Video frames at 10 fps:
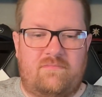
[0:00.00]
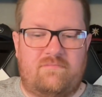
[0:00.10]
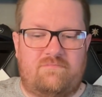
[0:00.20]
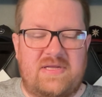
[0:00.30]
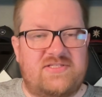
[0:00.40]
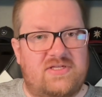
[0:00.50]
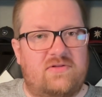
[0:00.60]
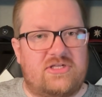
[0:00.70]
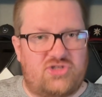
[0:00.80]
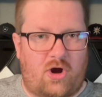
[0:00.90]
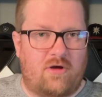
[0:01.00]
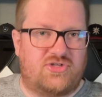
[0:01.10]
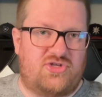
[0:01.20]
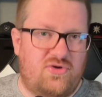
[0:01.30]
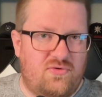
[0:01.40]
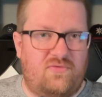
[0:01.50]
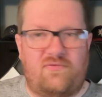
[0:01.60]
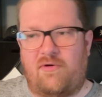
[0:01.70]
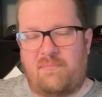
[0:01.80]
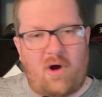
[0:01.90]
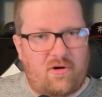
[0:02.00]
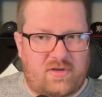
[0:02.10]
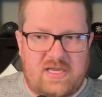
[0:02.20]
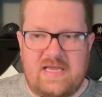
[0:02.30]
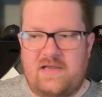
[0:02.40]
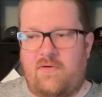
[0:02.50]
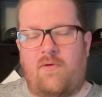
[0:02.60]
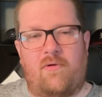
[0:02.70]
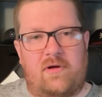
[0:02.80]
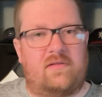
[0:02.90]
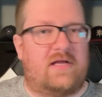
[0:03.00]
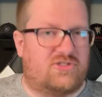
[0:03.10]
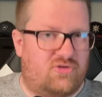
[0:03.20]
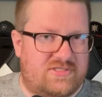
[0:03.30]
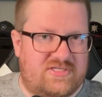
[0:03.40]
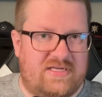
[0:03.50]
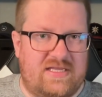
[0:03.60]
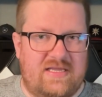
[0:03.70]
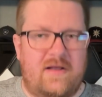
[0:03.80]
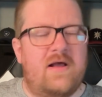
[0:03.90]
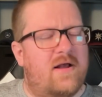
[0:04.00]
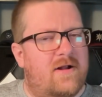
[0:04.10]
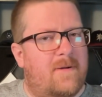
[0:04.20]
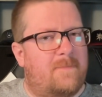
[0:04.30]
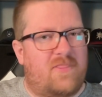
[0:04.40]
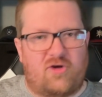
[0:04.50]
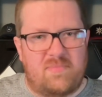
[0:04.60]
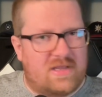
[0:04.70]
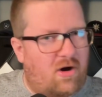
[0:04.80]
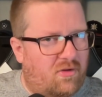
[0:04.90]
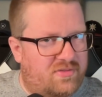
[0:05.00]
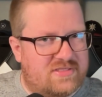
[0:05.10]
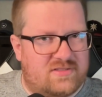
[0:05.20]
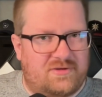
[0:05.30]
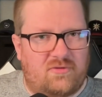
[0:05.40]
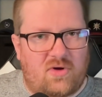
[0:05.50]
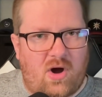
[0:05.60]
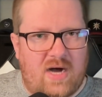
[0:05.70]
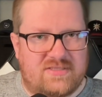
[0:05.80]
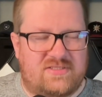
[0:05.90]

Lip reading: basically charge you for parking or electricity. There can be all these little costs